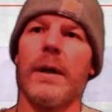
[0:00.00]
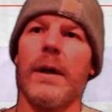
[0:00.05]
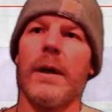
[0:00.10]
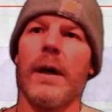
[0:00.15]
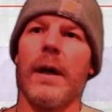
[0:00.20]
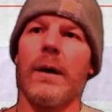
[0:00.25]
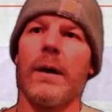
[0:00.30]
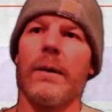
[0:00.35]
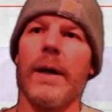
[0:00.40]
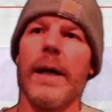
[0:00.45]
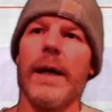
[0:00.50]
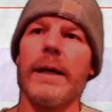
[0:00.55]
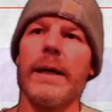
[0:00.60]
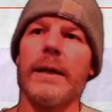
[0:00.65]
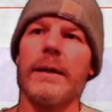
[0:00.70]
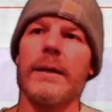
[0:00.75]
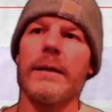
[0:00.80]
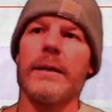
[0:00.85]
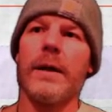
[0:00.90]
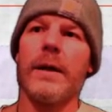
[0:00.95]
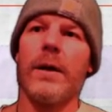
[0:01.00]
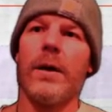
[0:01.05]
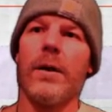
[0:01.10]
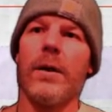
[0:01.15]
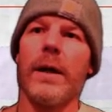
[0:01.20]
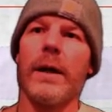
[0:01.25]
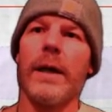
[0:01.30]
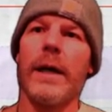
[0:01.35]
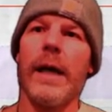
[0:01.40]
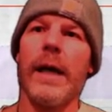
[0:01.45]
All right. So
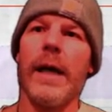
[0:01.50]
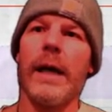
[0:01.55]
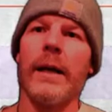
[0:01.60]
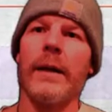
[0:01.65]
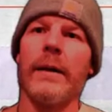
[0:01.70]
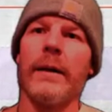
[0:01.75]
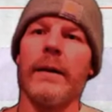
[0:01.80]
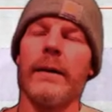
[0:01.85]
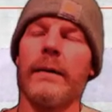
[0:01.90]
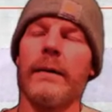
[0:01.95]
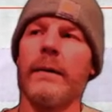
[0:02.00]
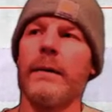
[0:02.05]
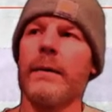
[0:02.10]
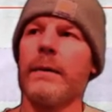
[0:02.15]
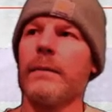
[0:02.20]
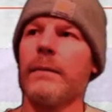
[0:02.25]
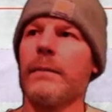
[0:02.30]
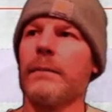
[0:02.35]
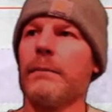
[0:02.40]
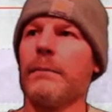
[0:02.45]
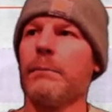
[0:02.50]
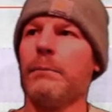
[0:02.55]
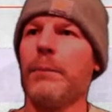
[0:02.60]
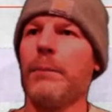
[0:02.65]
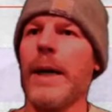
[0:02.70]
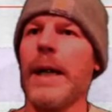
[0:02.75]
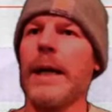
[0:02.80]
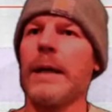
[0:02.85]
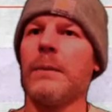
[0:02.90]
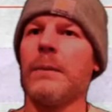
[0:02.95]
again,
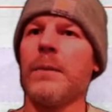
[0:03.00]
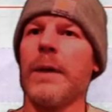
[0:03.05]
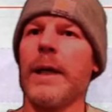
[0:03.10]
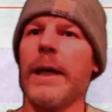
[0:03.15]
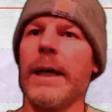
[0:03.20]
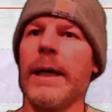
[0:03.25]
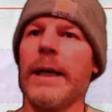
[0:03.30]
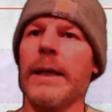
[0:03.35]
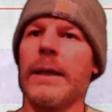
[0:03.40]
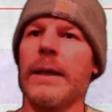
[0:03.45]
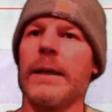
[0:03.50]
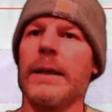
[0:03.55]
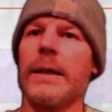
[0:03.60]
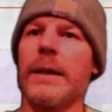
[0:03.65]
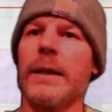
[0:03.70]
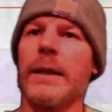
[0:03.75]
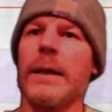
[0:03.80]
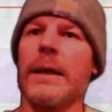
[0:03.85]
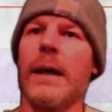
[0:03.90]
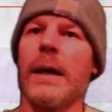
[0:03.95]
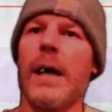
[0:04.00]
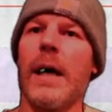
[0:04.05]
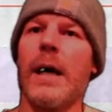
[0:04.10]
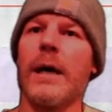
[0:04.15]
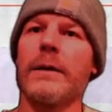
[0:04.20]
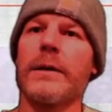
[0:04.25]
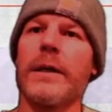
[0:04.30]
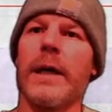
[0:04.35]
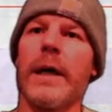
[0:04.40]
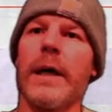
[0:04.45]
bottom line,
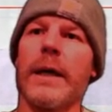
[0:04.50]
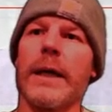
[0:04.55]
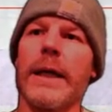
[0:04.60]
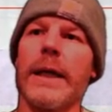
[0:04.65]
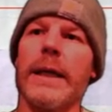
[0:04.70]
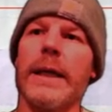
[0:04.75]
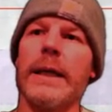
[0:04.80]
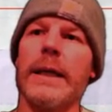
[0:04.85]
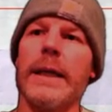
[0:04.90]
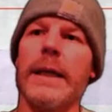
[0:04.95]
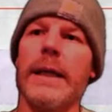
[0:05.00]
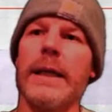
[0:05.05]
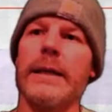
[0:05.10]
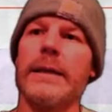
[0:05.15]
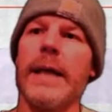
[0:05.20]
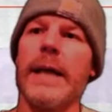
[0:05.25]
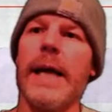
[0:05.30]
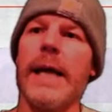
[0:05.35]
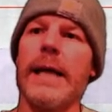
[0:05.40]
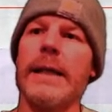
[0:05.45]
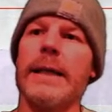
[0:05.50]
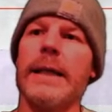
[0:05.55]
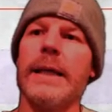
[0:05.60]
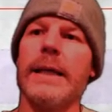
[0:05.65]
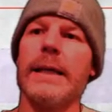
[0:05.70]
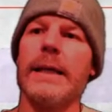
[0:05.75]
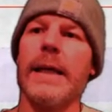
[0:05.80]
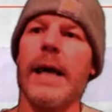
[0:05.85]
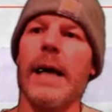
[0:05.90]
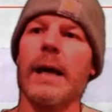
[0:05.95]
our target is
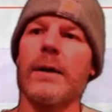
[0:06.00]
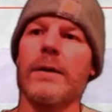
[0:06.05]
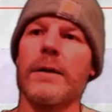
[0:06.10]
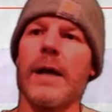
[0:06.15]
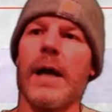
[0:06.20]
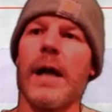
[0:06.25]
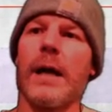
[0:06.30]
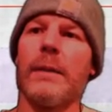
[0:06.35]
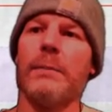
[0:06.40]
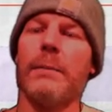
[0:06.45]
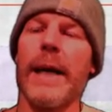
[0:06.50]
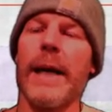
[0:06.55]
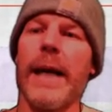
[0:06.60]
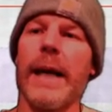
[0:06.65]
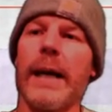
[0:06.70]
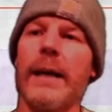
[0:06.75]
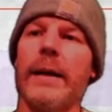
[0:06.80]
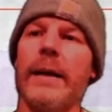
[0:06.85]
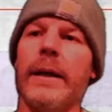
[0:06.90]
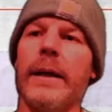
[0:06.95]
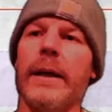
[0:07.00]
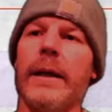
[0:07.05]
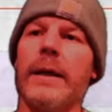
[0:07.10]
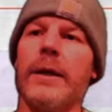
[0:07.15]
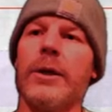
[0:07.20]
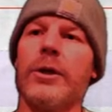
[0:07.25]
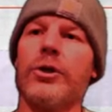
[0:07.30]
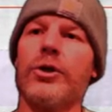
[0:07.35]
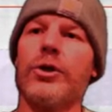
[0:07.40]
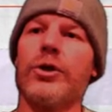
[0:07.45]
$18 on band.
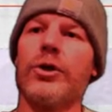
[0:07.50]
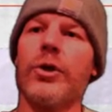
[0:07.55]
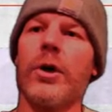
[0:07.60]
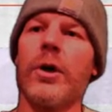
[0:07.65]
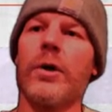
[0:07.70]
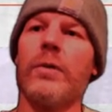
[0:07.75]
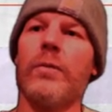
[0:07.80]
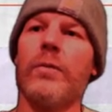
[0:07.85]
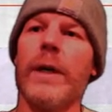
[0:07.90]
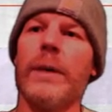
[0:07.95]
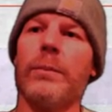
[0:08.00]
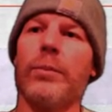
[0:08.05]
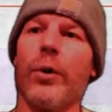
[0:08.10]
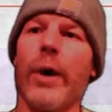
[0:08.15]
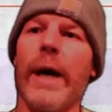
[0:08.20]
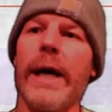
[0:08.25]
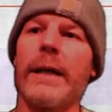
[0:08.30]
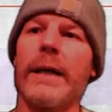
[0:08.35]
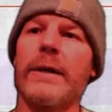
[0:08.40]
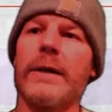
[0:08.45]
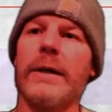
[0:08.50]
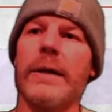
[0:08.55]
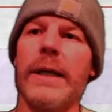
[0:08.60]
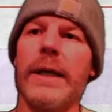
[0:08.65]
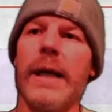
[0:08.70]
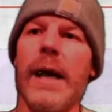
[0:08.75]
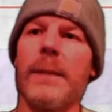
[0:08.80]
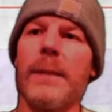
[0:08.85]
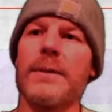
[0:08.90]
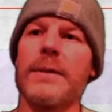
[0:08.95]
Should we break to
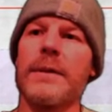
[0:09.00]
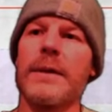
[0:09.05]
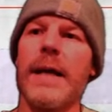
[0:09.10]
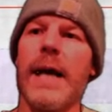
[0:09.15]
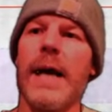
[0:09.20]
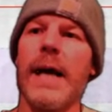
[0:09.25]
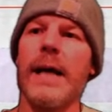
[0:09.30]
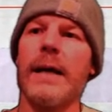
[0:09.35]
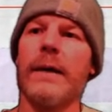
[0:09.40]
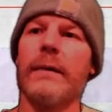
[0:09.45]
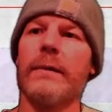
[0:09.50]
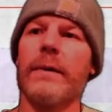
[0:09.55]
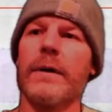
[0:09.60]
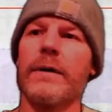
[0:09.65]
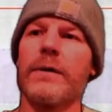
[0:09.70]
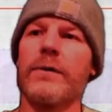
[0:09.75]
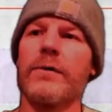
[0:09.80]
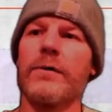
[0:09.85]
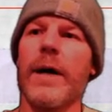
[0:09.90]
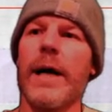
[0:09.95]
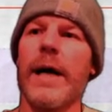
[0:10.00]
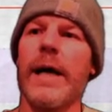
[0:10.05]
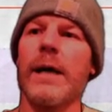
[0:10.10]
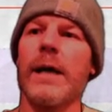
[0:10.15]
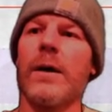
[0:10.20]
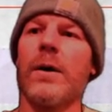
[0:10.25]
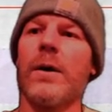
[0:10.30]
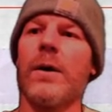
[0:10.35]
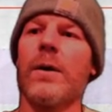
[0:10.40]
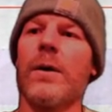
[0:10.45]
the upside of this
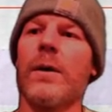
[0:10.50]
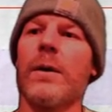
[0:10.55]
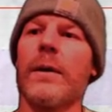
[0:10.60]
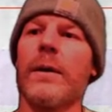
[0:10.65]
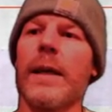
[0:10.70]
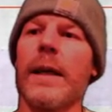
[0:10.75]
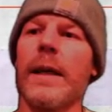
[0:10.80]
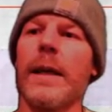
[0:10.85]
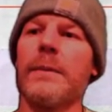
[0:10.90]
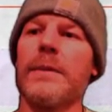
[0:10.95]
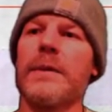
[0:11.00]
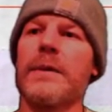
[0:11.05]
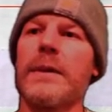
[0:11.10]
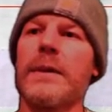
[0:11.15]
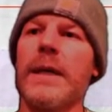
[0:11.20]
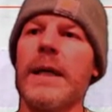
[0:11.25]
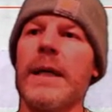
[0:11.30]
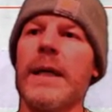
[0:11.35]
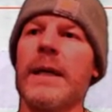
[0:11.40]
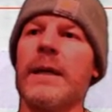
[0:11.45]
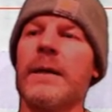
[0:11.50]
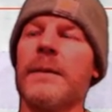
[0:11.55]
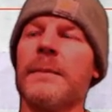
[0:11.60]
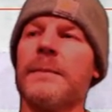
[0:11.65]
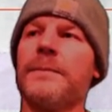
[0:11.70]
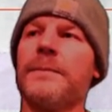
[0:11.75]
triangle that I'm seeing,